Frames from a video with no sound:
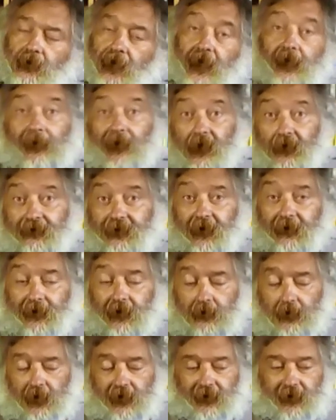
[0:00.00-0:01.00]
Anyway, I
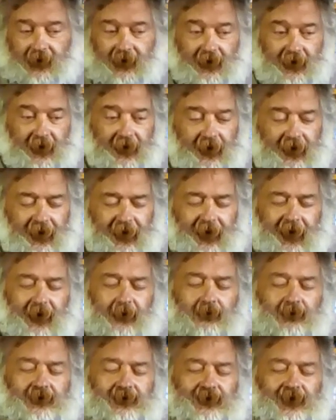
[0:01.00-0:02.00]
found him one.
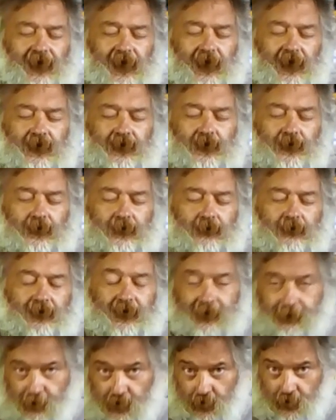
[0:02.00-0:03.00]
He was
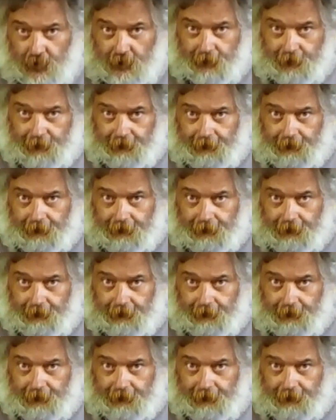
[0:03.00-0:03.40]
over the moon,